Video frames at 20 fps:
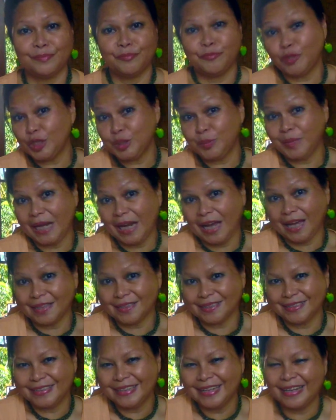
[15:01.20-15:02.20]
wish me
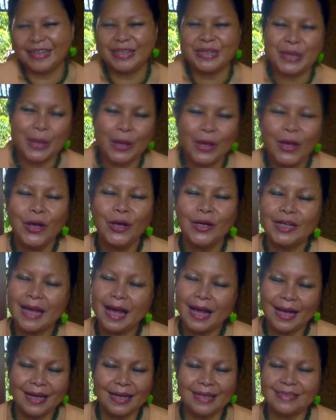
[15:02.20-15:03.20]
luck.
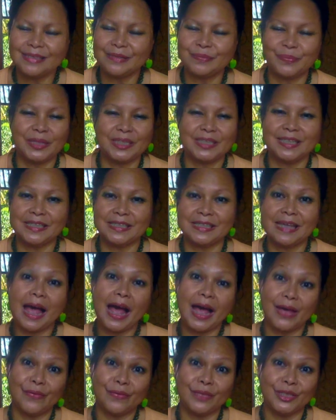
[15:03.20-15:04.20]
As much as
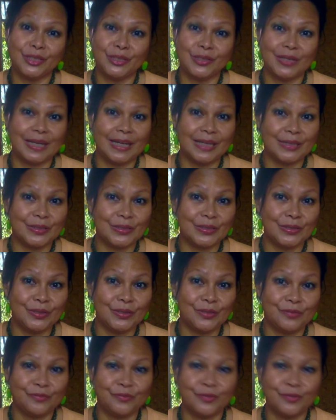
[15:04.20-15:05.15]
I wish you luck too